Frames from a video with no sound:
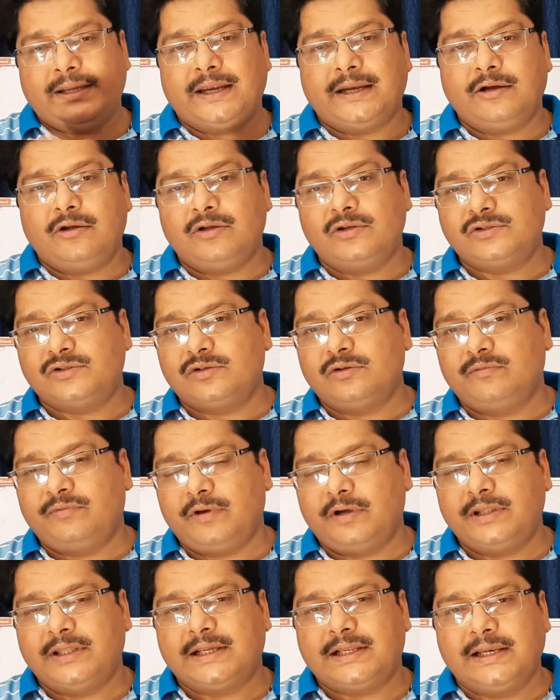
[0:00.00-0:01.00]
and also
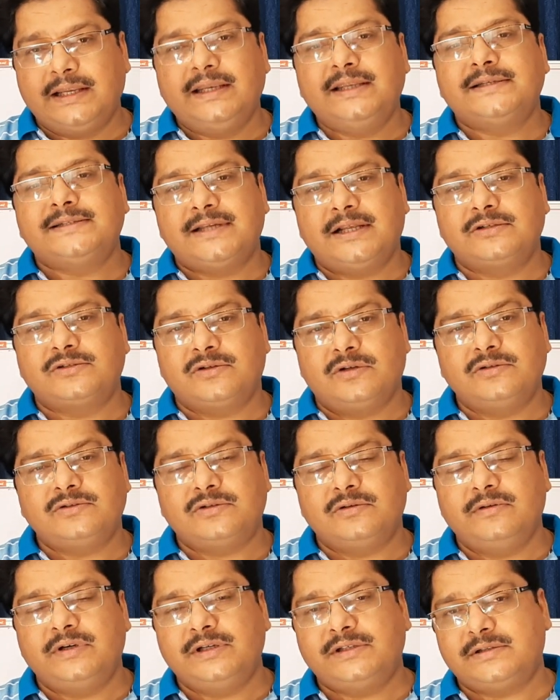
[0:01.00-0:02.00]
for the clinicians
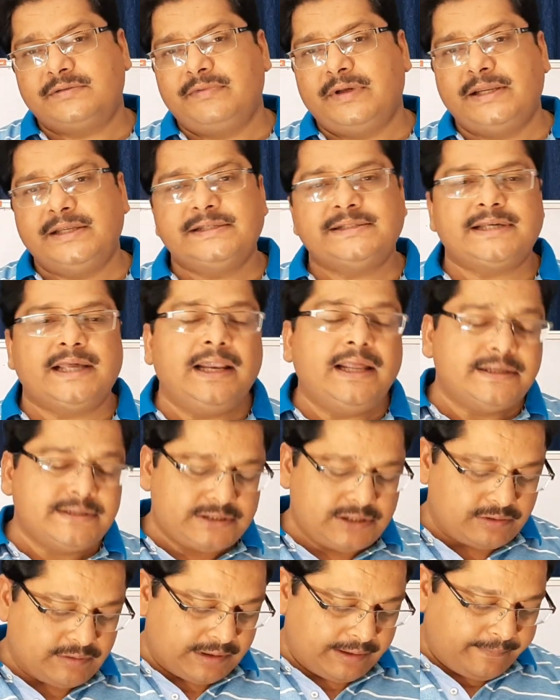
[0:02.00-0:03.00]
also it's very
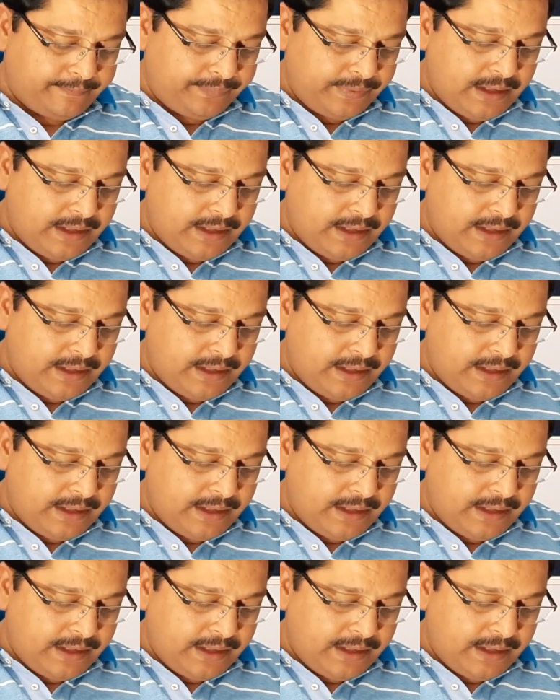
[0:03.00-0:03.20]
challenging one.